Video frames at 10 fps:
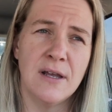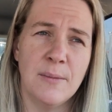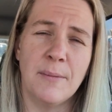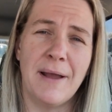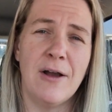
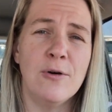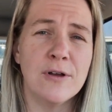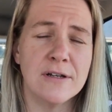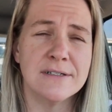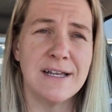But my
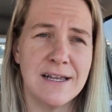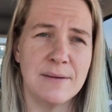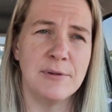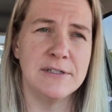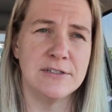Hoka's, I
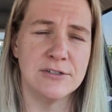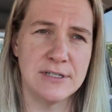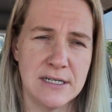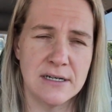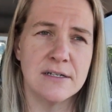get blisters
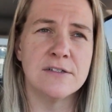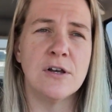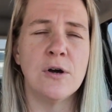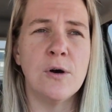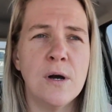in.
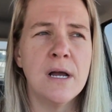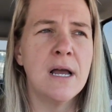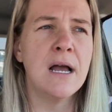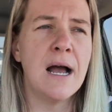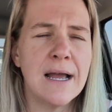So
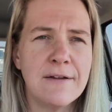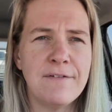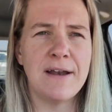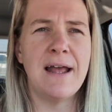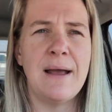I got to
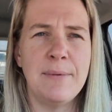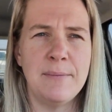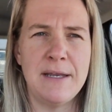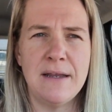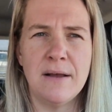find a happy
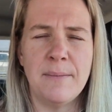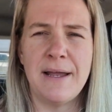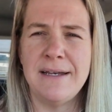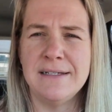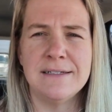medium. I
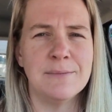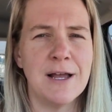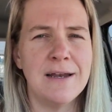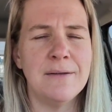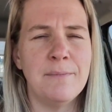need some
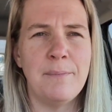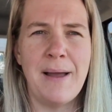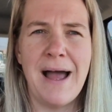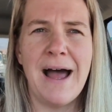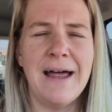kind of
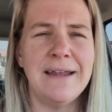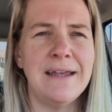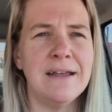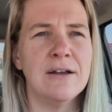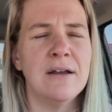
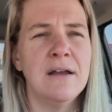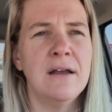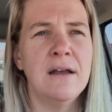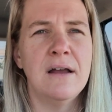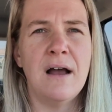padding,
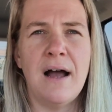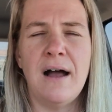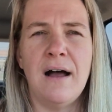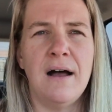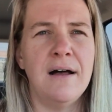
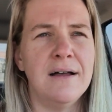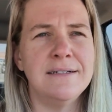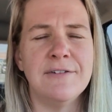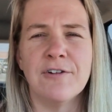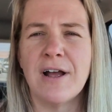a
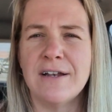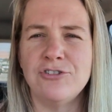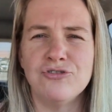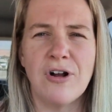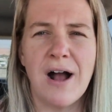different kind of
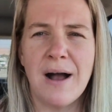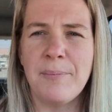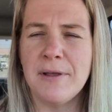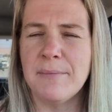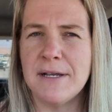drop
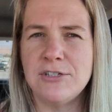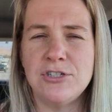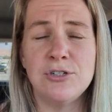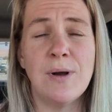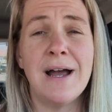in my
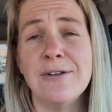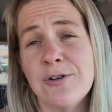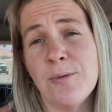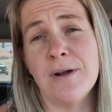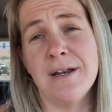shoe. I don't
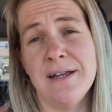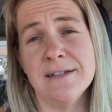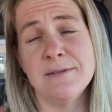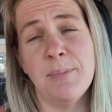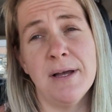know what it
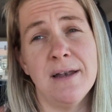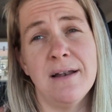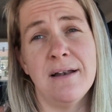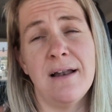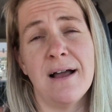is, but
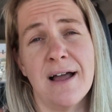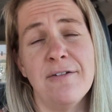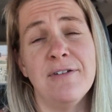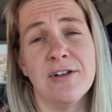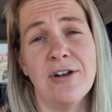I got to
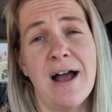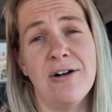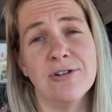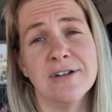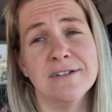figure it
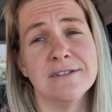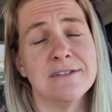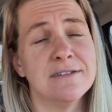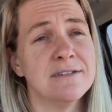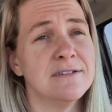out
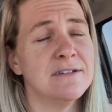because